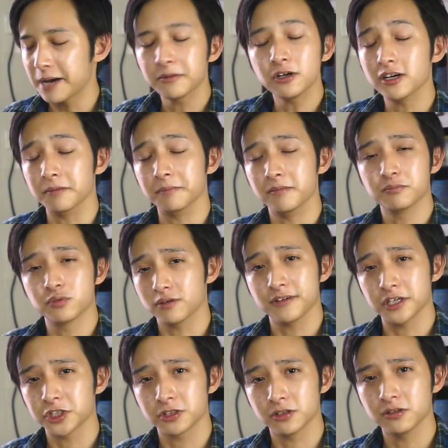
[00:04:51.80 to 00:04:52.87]
not a
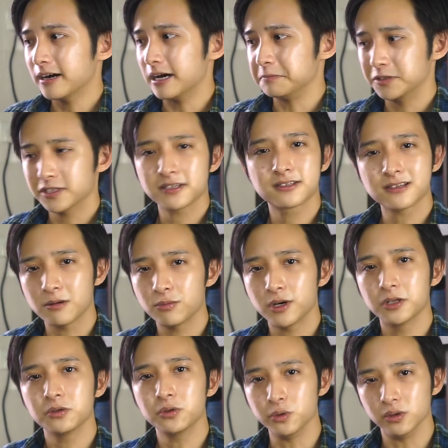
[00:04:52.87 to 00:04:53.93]
professional. I'm just
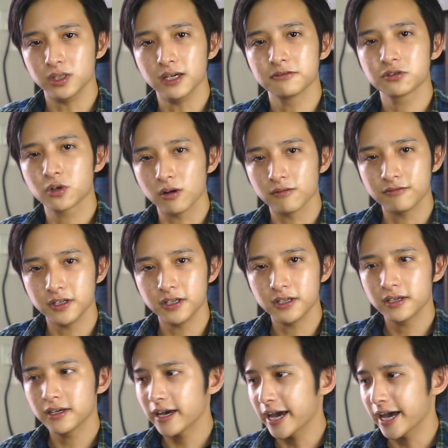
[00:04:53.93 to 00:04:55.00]
someone who loves coffee,
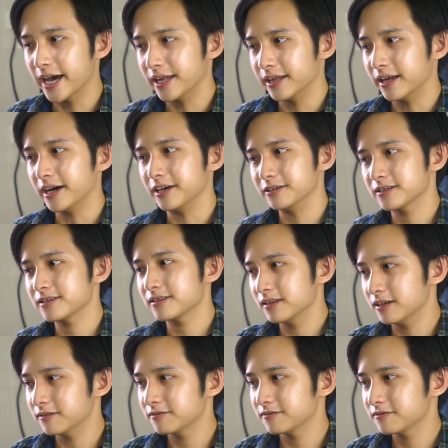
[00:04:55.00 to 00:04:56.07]
and I just
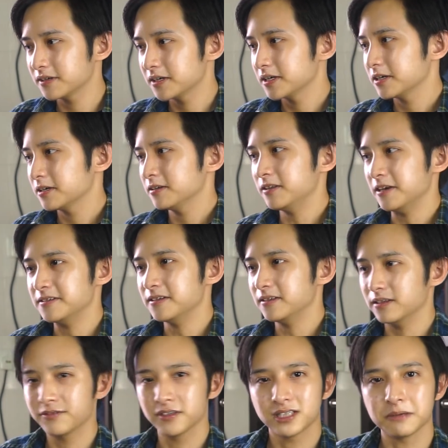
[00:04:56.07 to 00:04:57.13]
love tasting
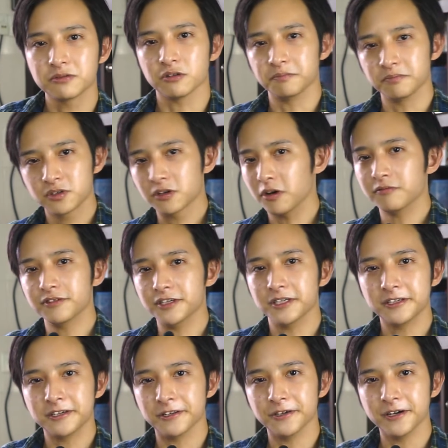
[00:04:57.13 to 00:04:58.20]
different types of coffee,
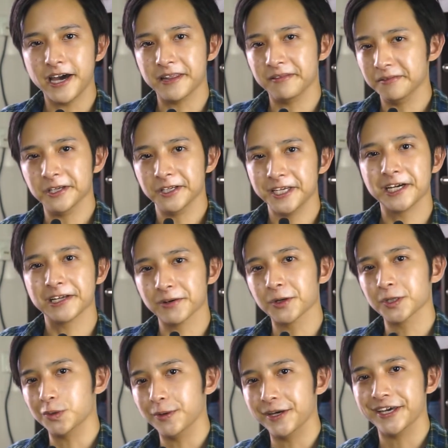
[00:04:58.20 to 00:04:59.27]
you know, and learning
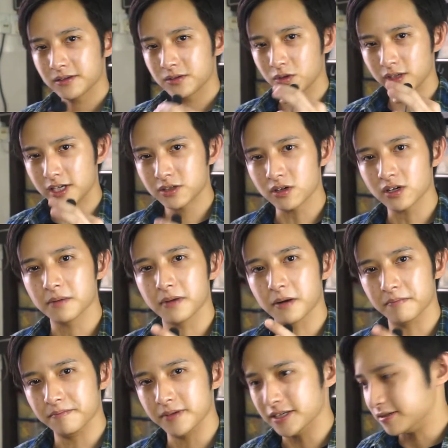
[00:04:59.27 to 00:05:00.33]
along the way. So let's talk
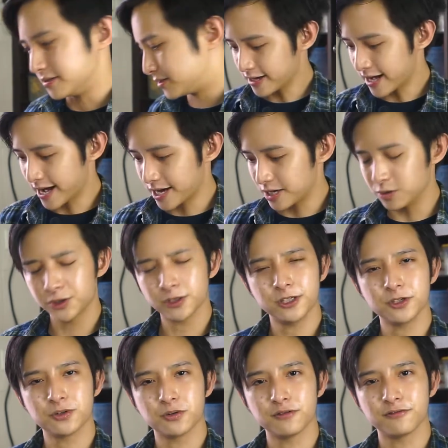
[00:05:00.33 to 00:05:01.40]
about beans. I
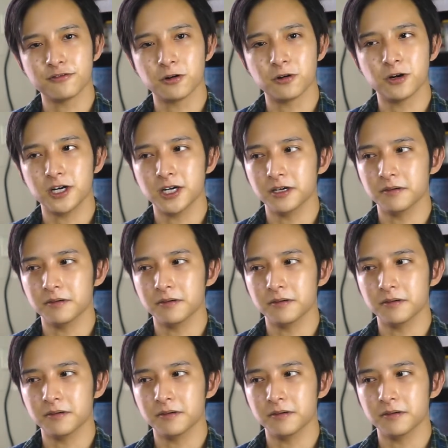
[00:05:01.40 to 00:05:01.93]
usually go for a